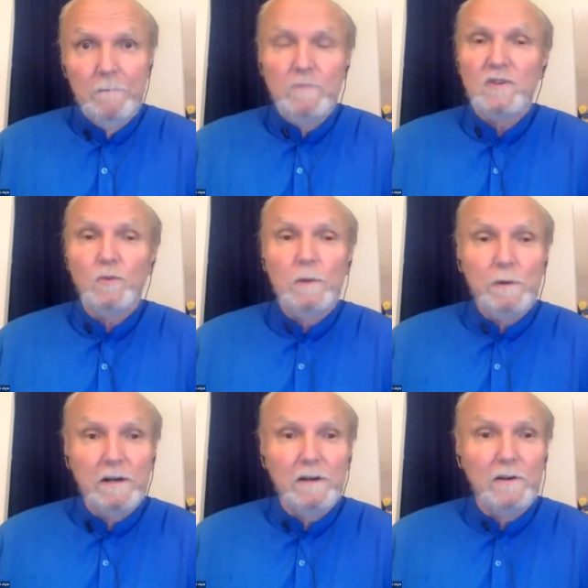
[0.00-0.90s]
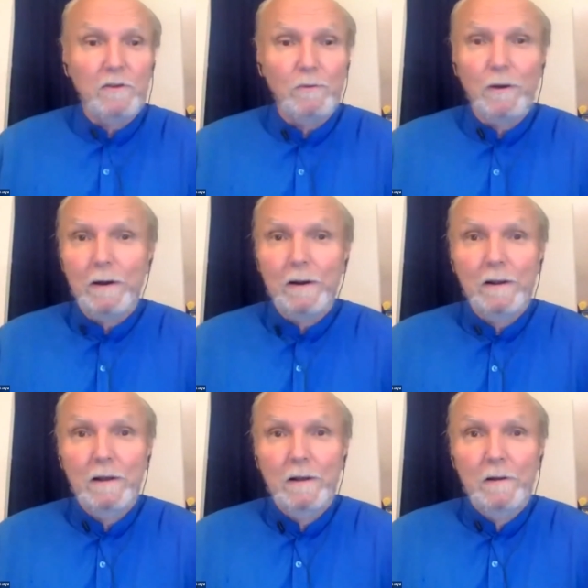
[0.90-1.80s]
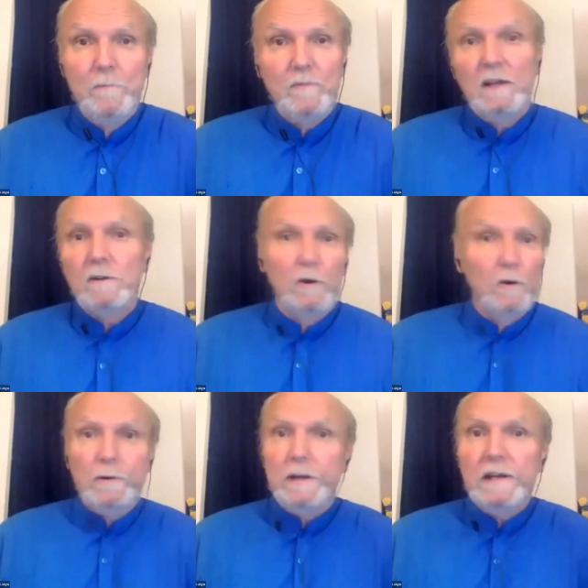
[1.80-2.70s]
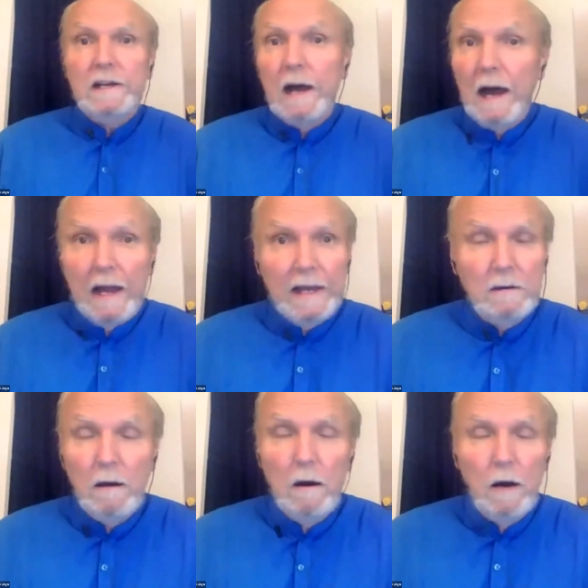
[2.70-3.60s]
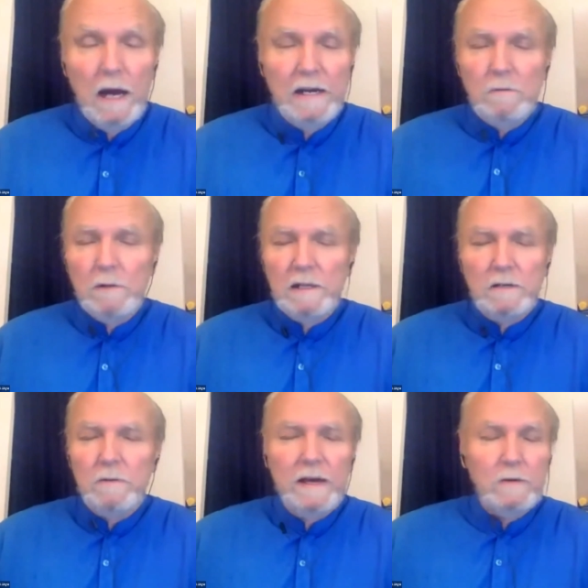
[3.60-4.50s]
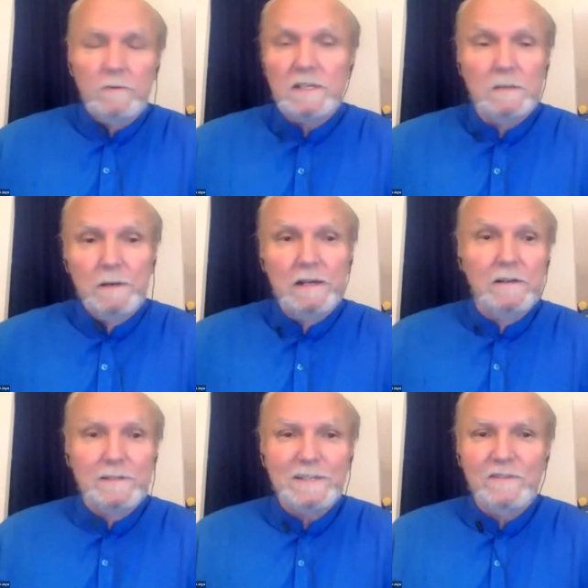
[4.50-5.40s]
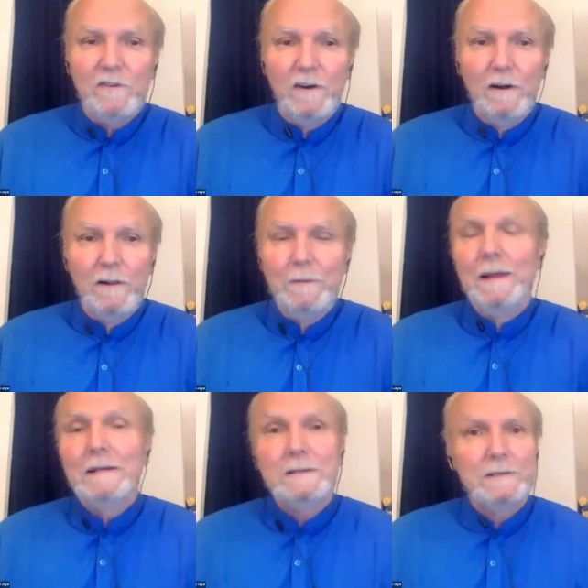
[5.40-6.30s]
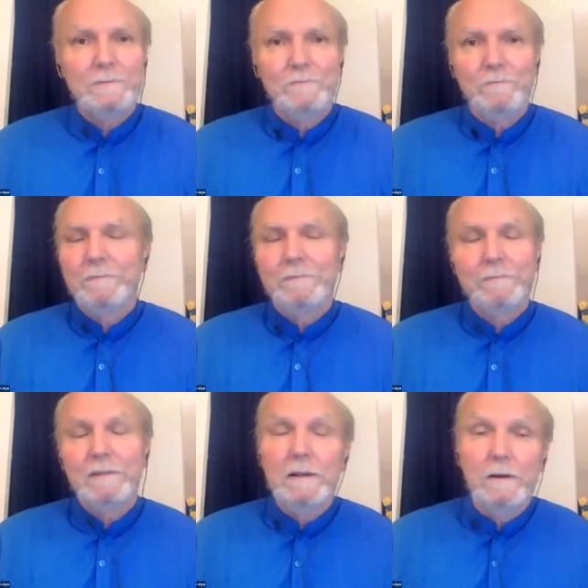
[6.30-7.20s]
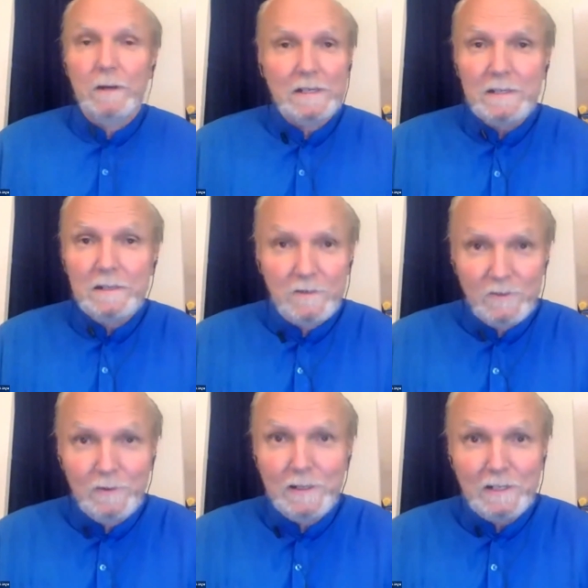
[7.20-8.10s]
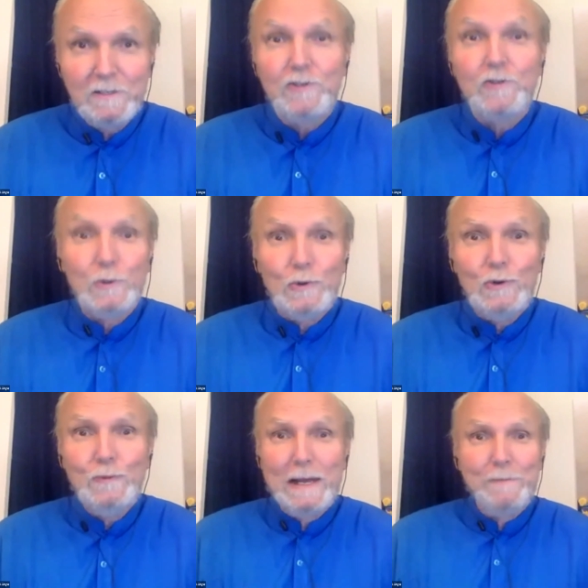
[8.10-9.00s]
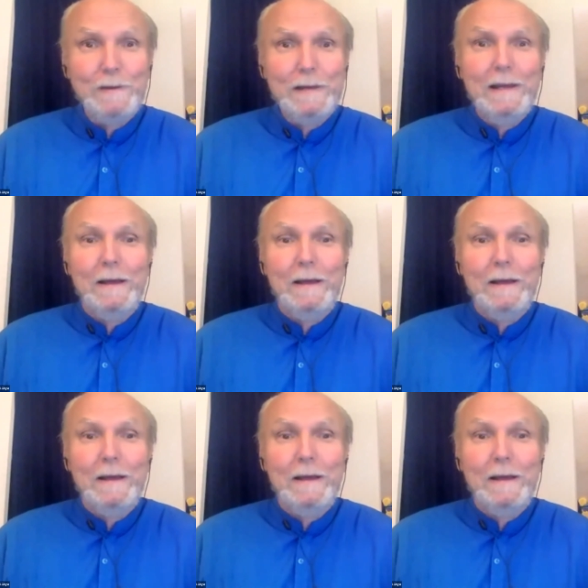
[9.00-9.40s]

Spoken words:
Sweep it under the rug. Don't deny it. Oh, I didn't really do that. It was somebody else's fault. I mean, that's not really true, maybe.